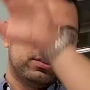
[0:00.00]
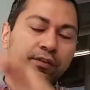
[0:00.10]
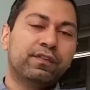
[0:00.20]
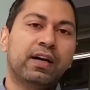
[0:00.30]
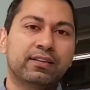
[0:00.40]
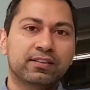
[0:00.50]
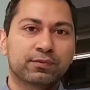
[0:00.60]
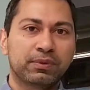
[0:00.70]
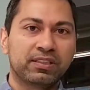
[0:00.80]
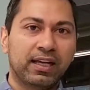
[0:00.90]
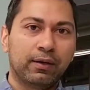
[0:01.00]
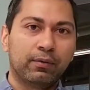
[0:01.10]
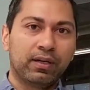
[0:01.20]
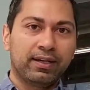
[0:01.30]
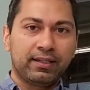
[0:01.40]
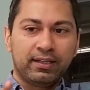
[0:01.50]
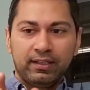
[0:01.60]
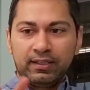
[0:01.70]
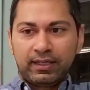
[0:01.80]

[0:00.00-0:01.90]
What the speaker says: you'll find the speed that way.